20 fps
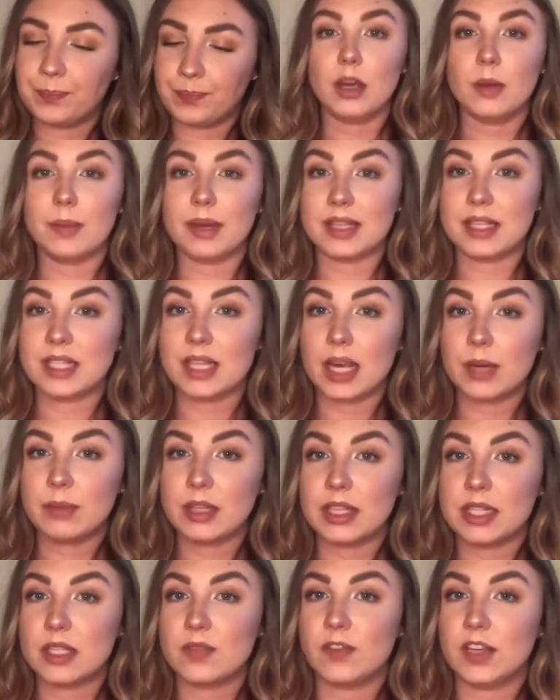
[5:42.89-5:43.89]
By the time that
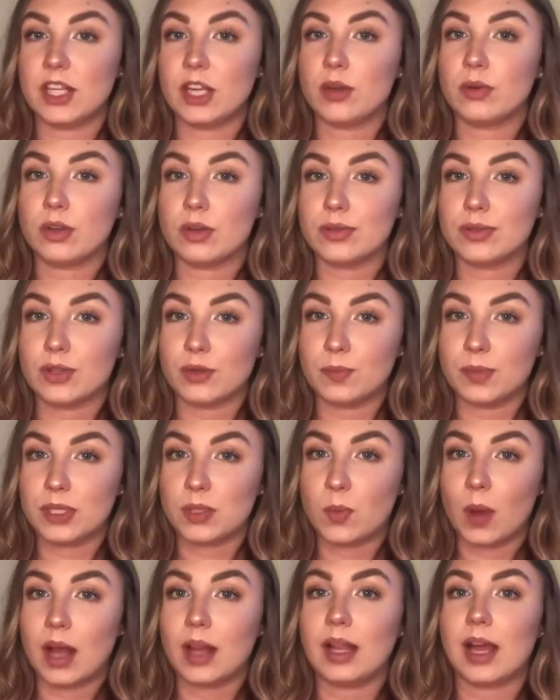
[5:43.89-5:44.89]
this video goes up as
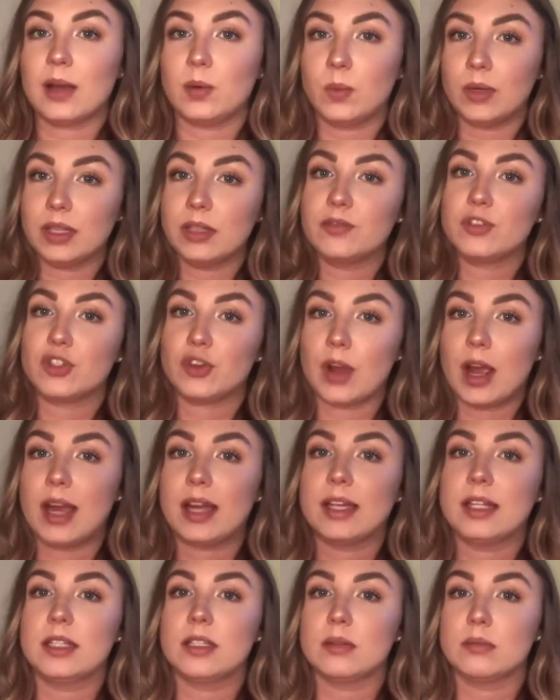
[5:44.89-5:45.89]
well, I will have
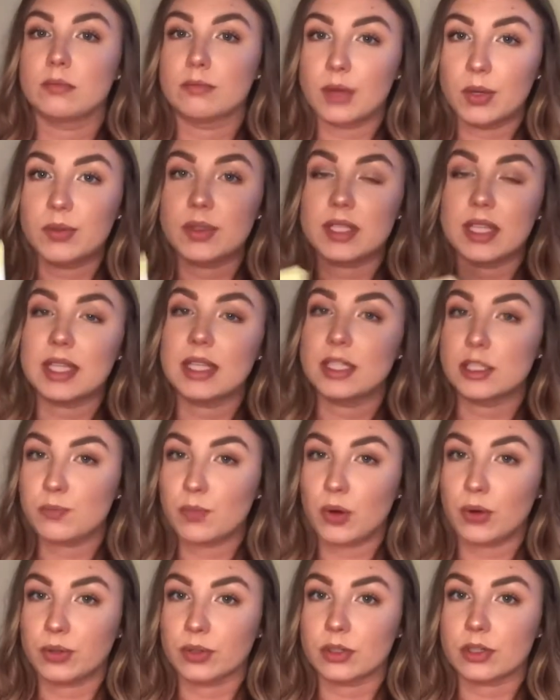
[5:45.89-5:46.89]
tried most of these
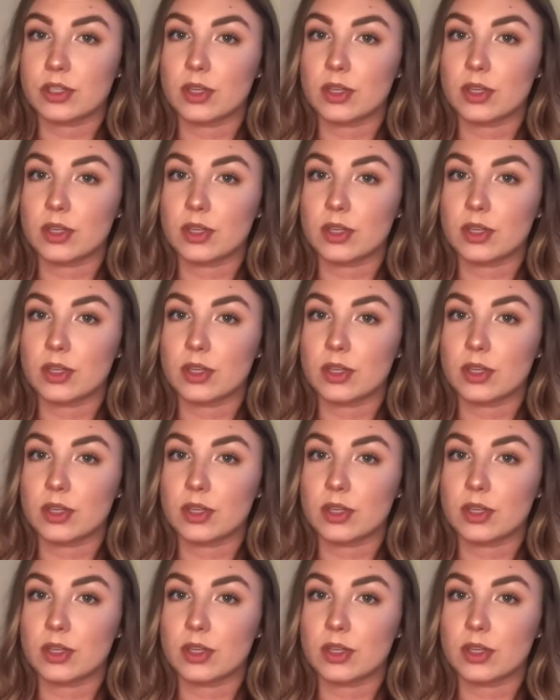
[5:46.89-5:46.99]
products,